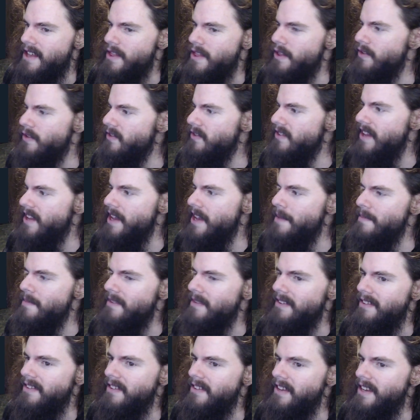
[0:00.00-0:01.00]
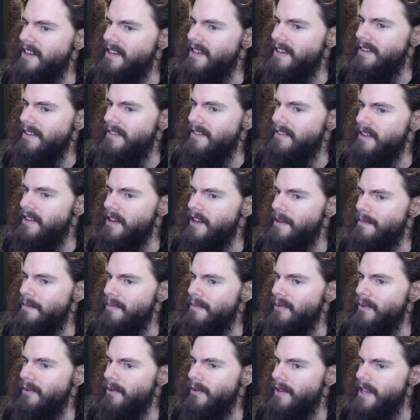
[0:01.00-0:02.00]
the same CDC
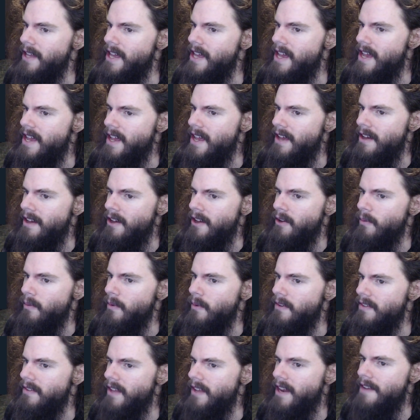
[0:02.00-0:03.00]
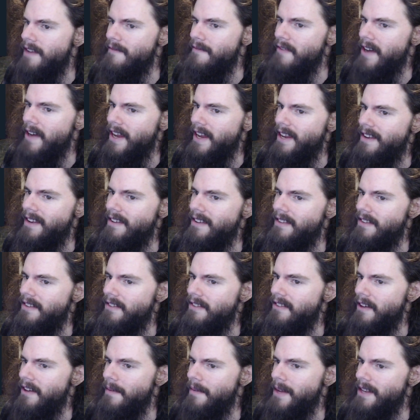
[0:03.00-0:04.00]
employee was then invited to the
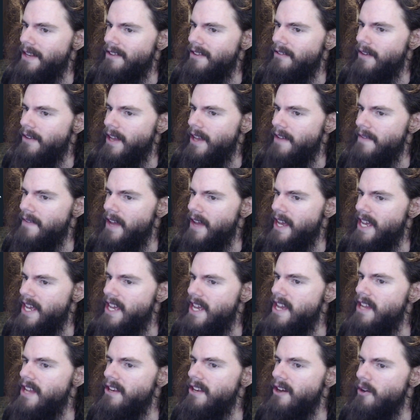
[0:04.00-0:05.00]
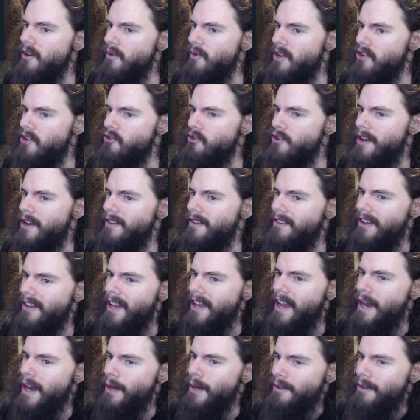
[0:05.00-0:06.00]
summit to give a keynote addressing
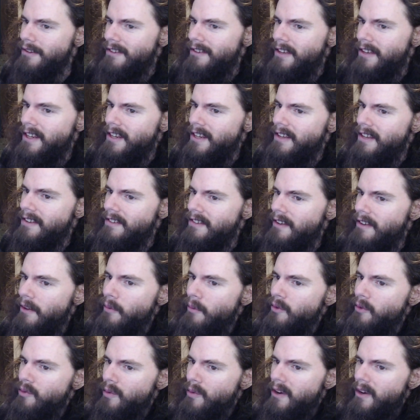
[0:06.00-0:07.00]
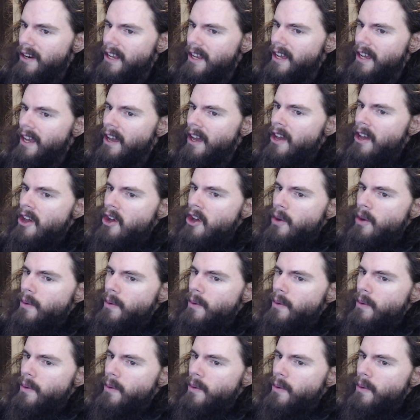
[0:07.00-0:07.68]
how the CDC was working with